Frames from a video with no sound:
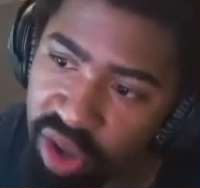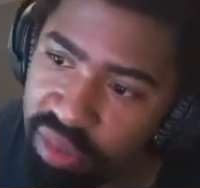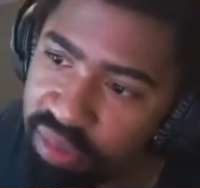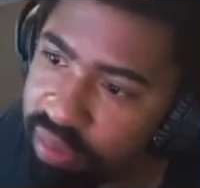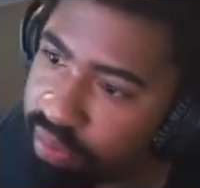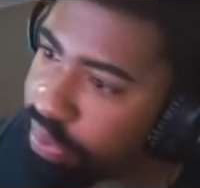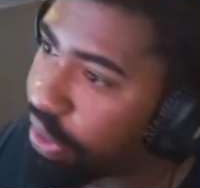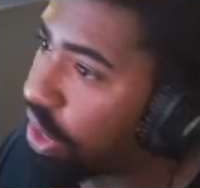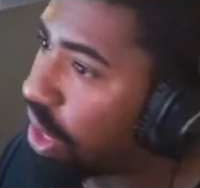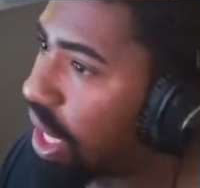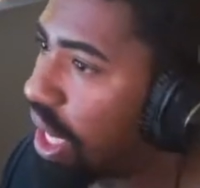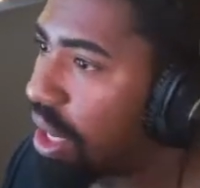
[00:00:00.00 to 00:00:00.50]

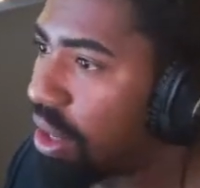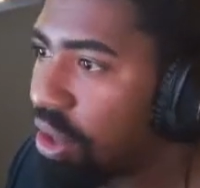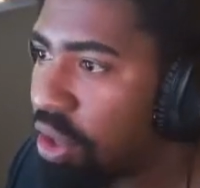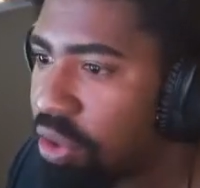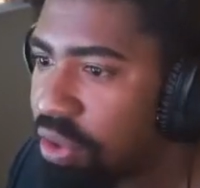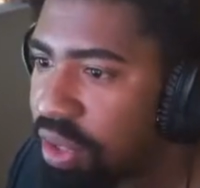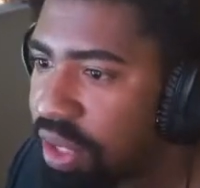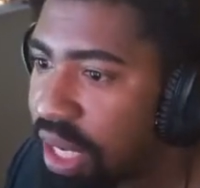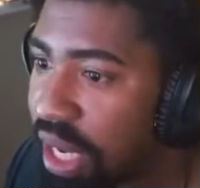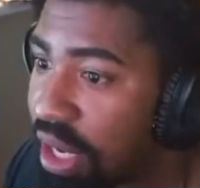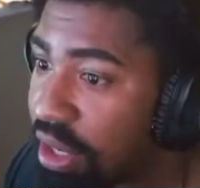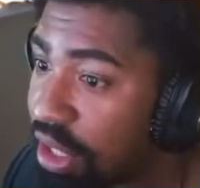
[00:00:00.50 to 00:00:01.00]
Bloodhound goes
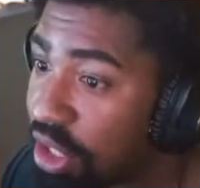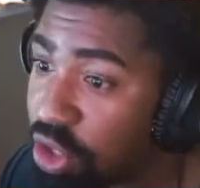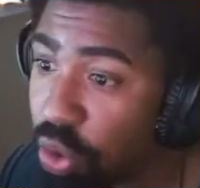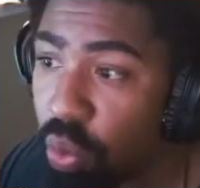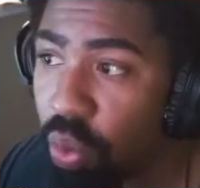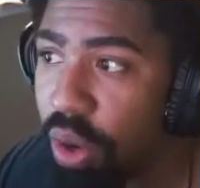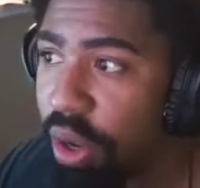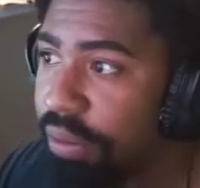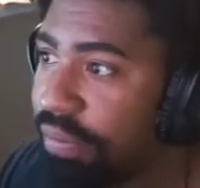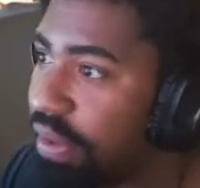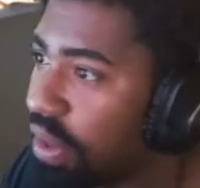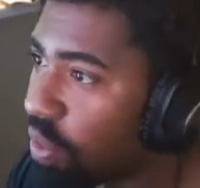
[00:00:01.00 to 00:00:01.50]
down. It's a
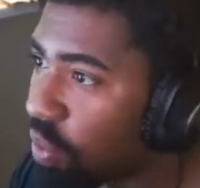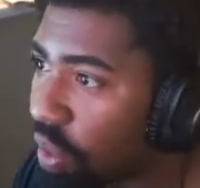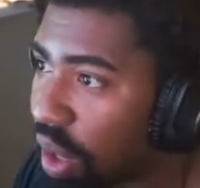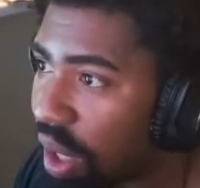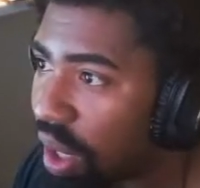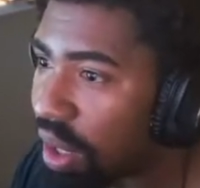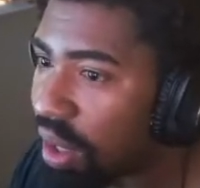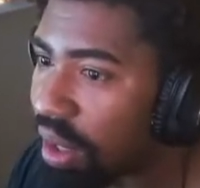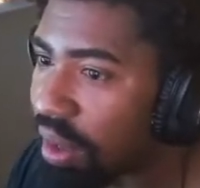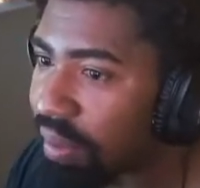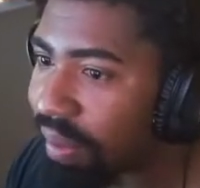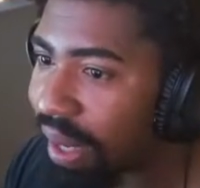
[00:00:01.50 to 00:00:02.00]
1v1,
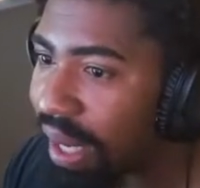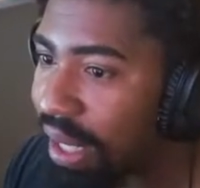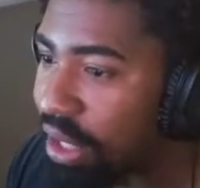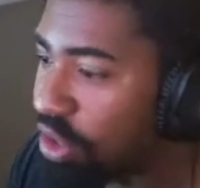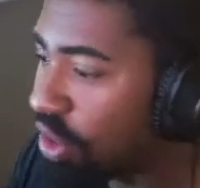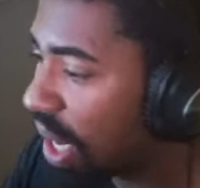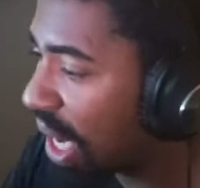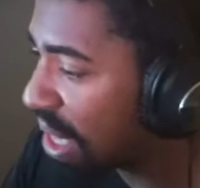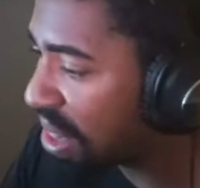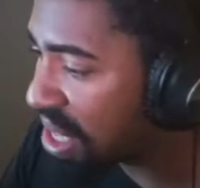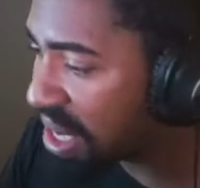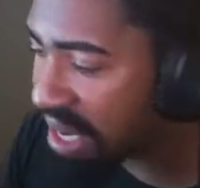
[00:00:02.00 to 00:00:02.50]
all right? You
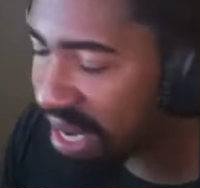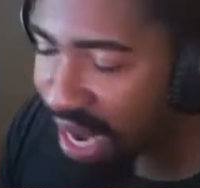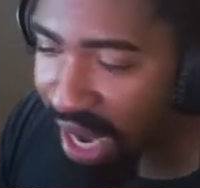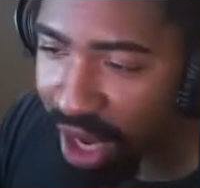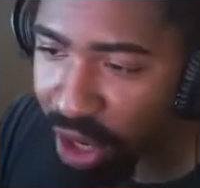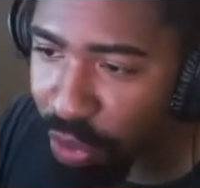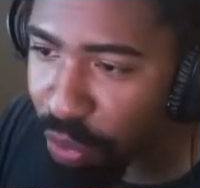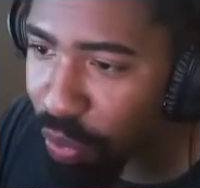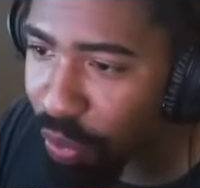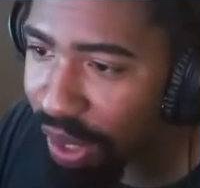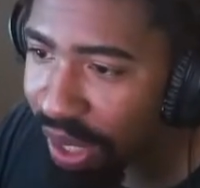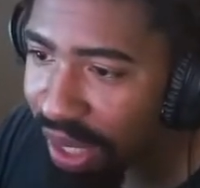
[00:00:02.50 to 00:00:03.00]
had the
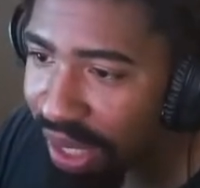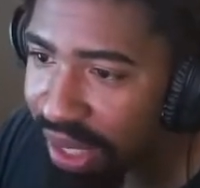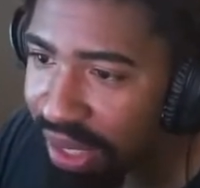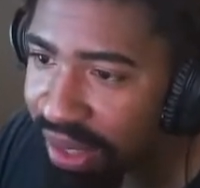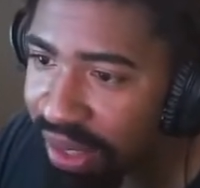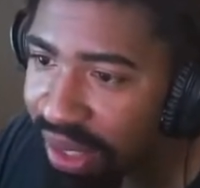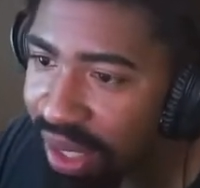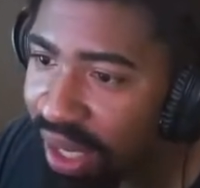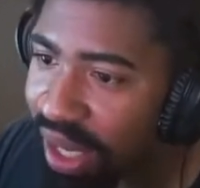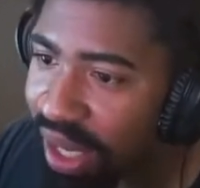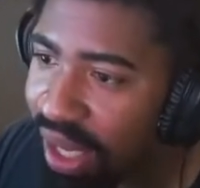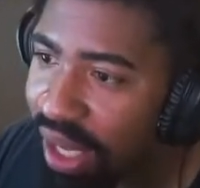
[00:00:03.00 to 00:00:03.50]
down Wraith
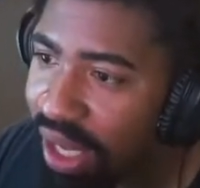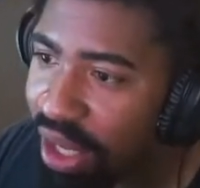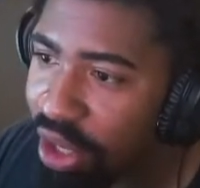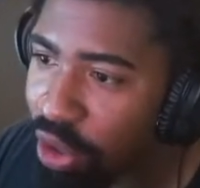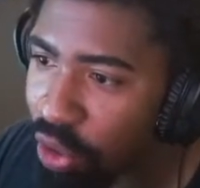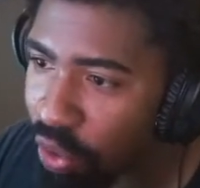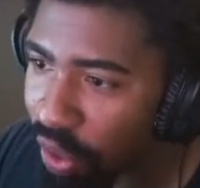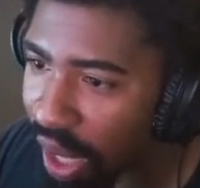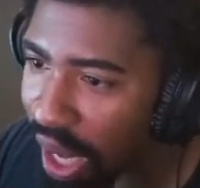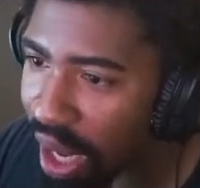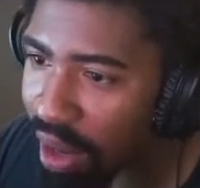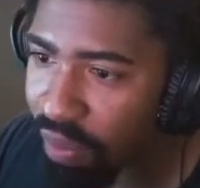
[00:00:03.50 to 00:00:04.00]
who
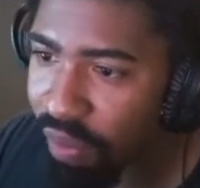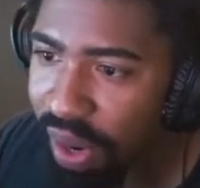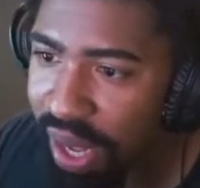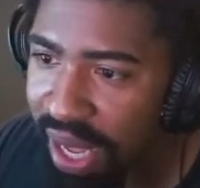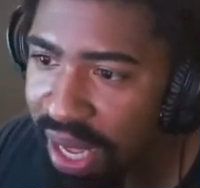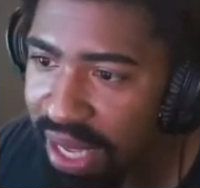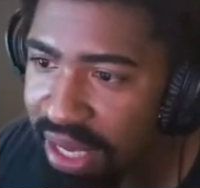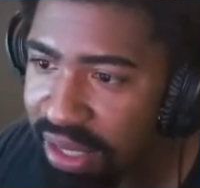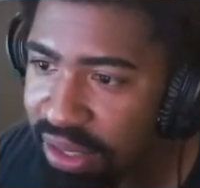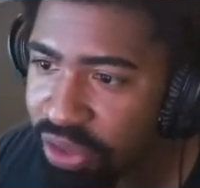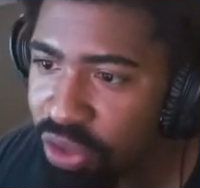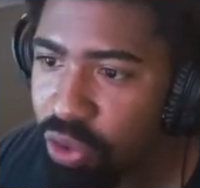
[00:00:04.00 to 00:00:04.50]
got
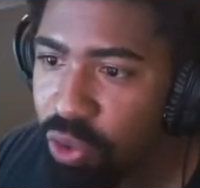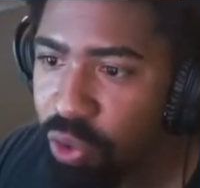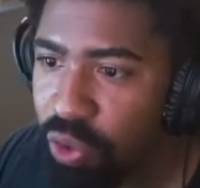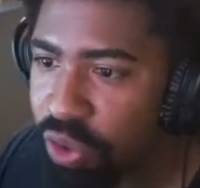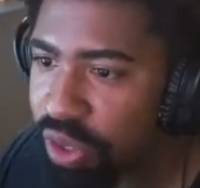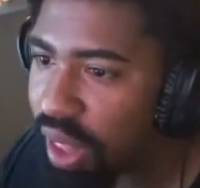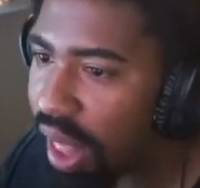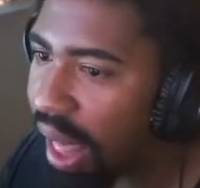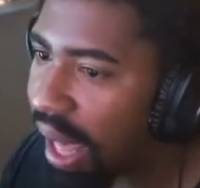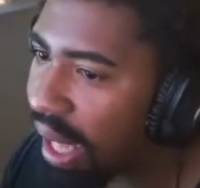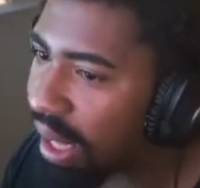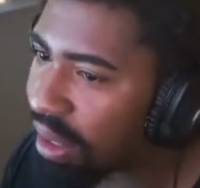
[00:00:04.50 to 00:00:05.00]
res, who's
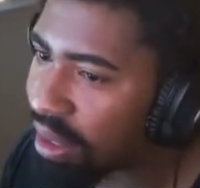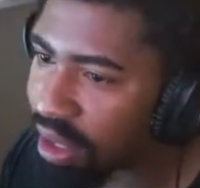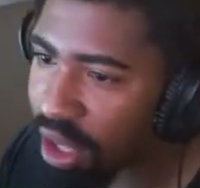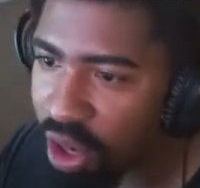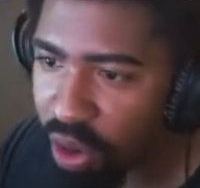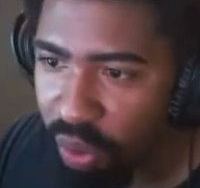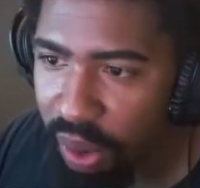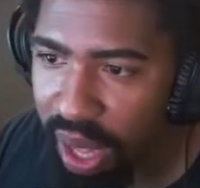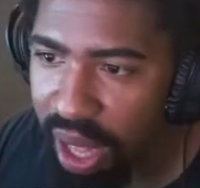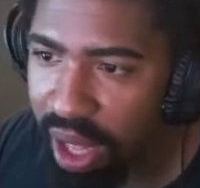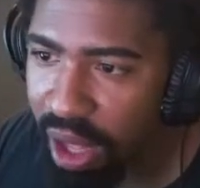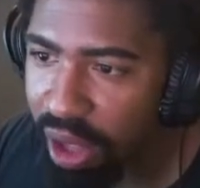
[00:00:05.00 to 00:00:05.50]
like low
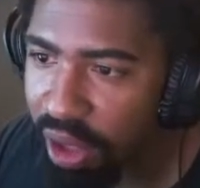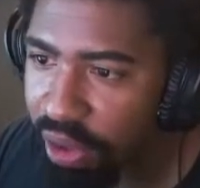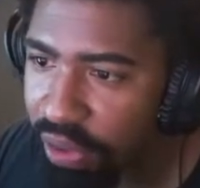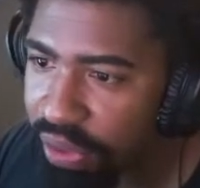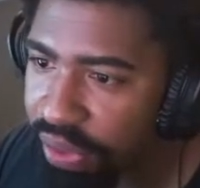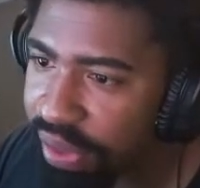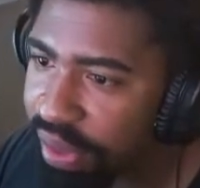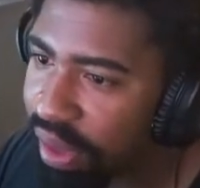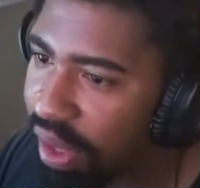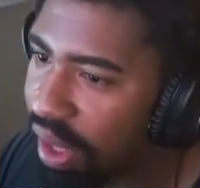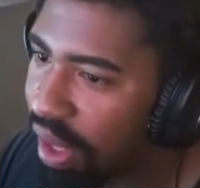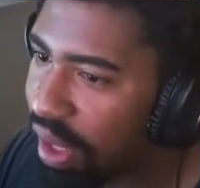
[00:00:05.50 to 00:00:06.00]
health.
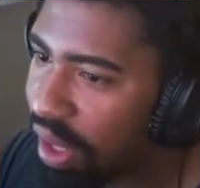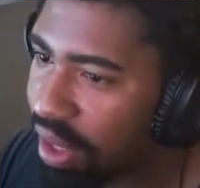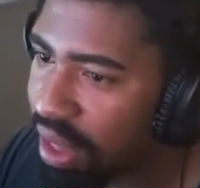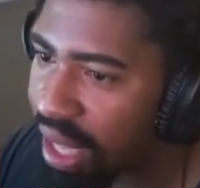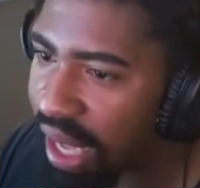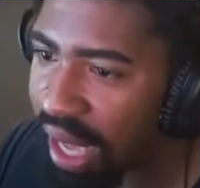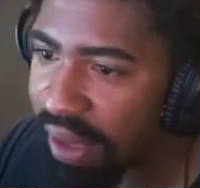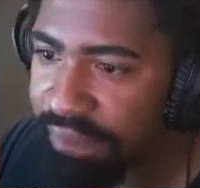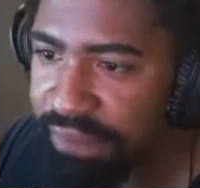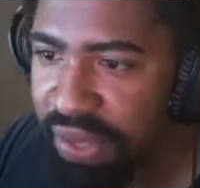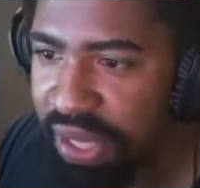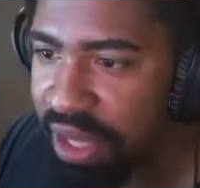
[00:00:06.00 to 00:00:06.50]
They
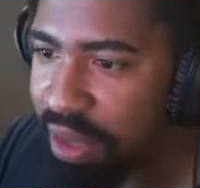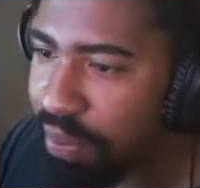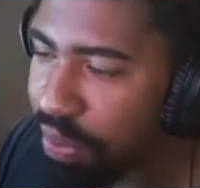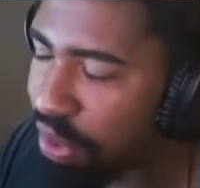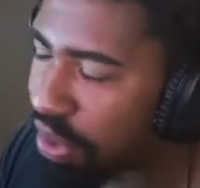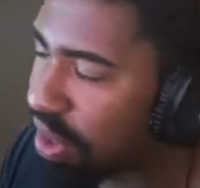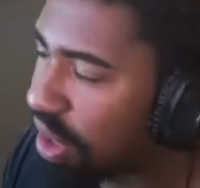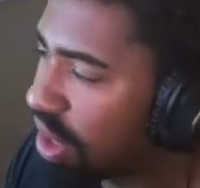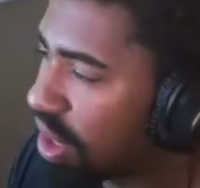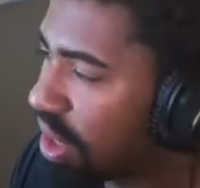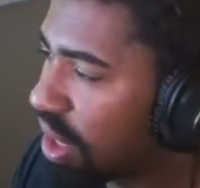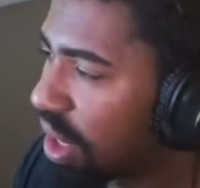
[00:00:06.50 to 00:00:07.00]
got
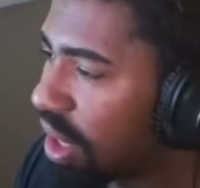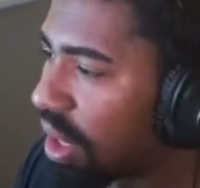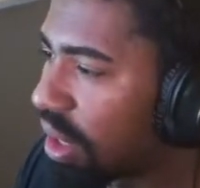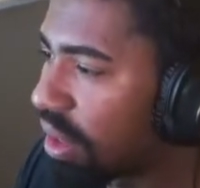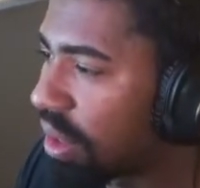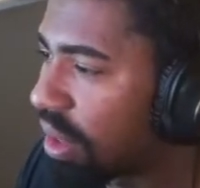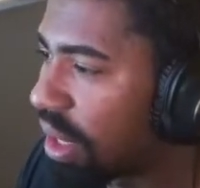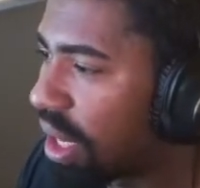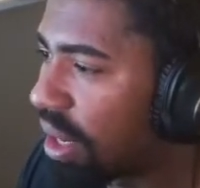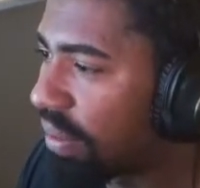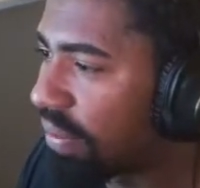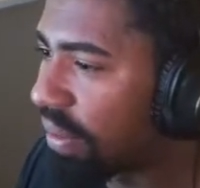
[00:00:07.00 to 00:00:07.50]
50% of their health
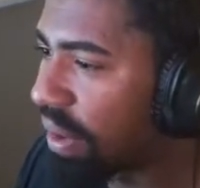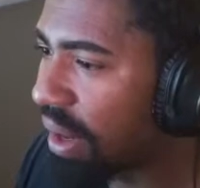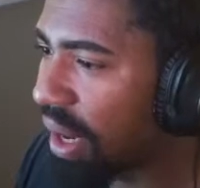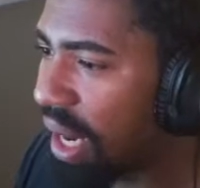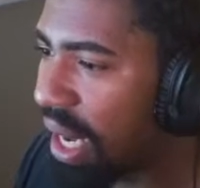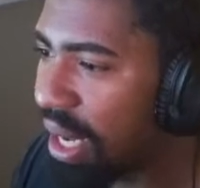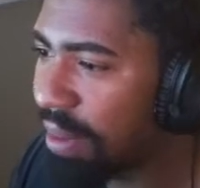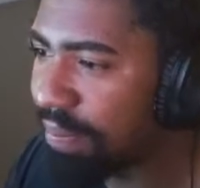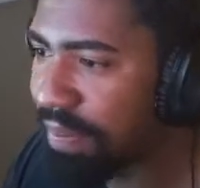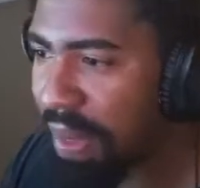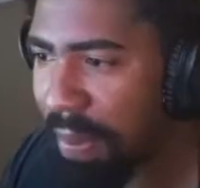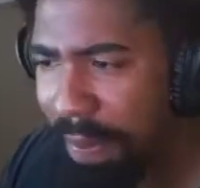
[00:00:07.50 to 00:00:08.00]
left, all
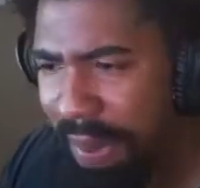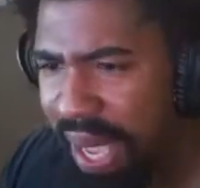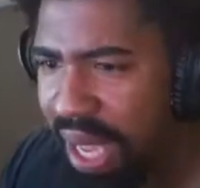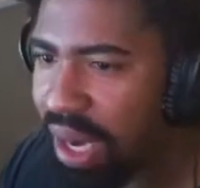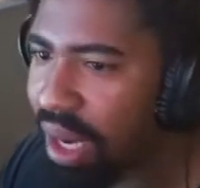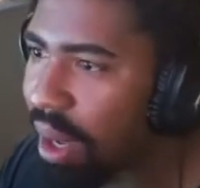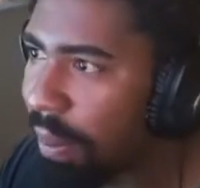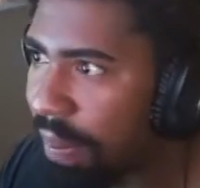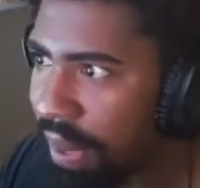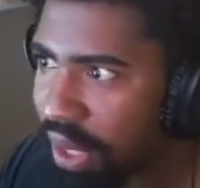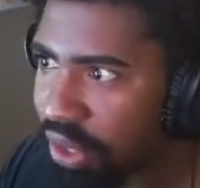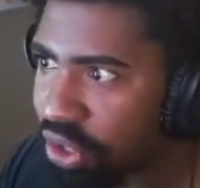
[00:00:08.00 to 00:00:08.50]
right? I'm painting a
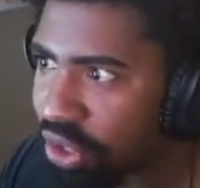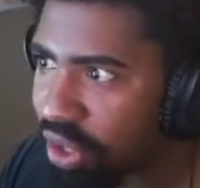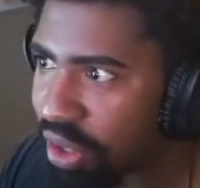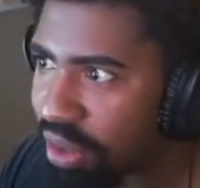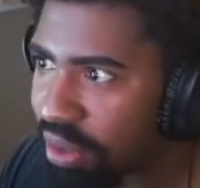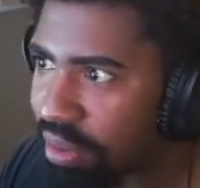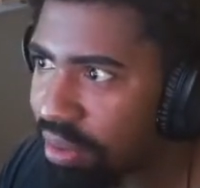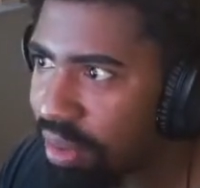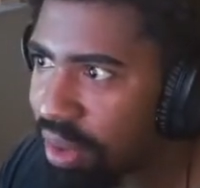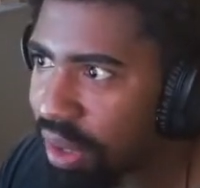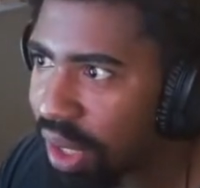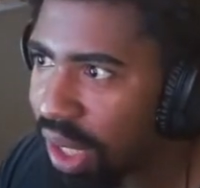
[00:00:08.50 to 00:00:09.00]
picture,
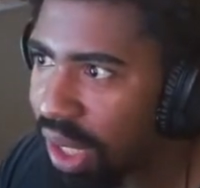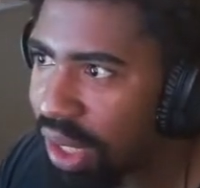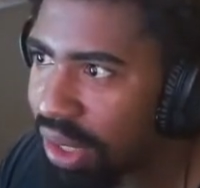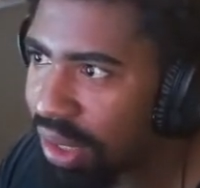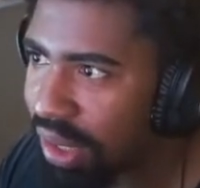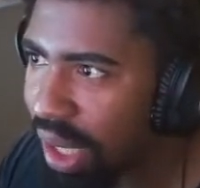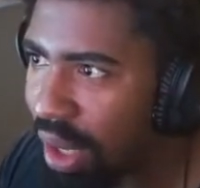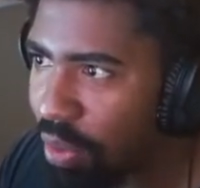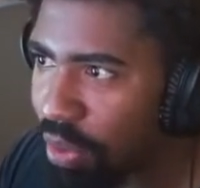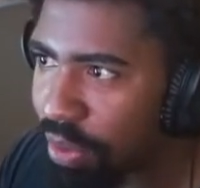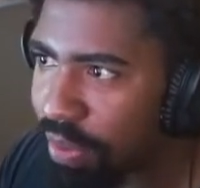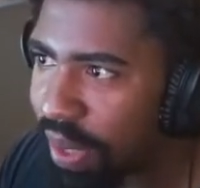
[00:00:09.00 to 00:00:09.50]
okay? Stay
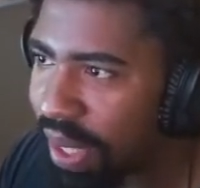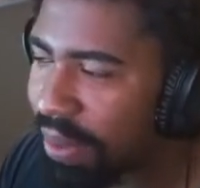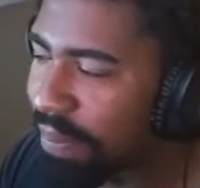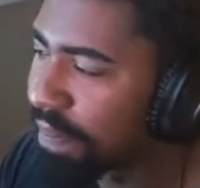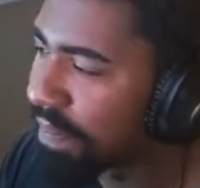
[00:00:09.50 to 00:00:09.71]
with me.